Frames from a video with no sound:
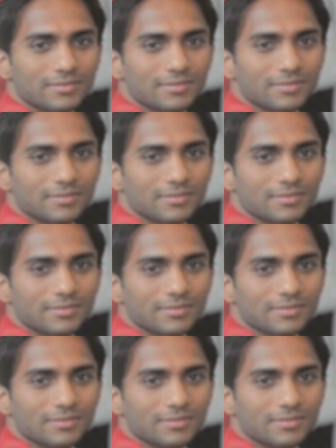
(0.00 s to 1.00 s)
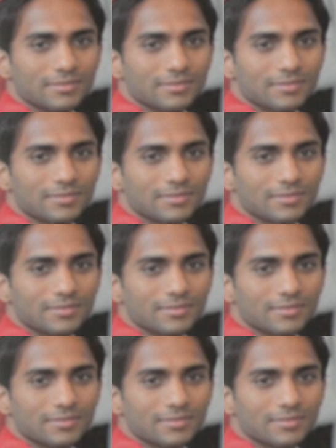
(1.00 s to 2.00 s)

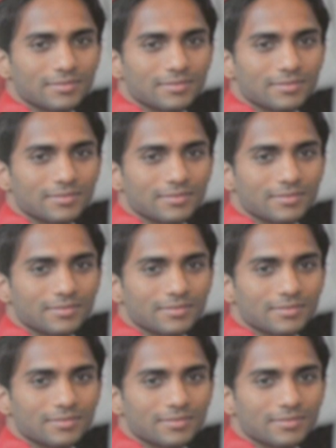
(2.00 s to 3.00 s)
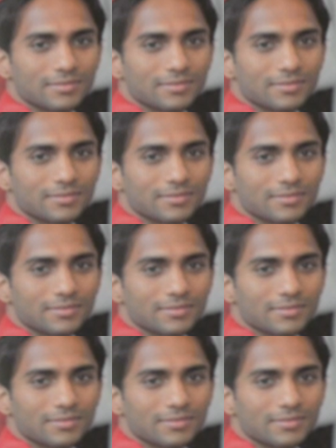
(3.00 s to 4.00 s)

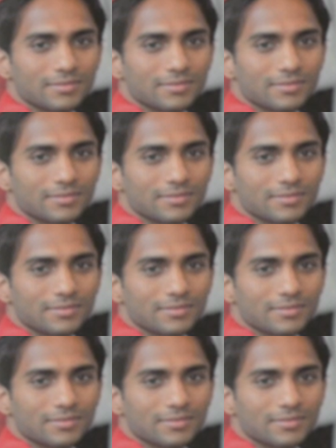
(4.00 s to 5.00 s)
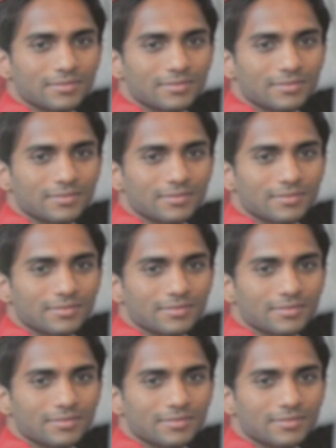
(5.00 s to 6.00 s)

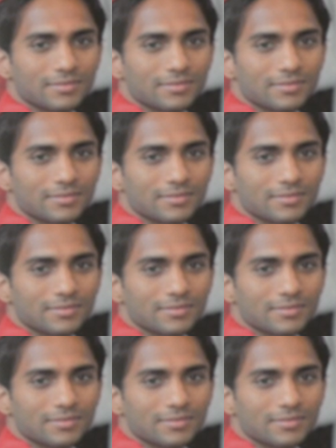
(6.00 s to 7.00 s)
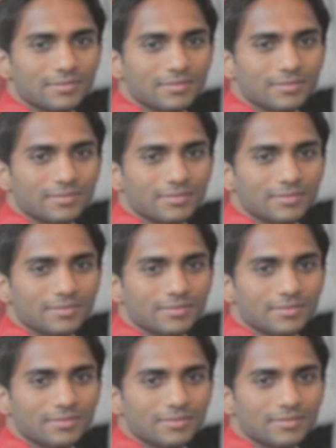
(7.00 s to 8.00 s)
[no speech]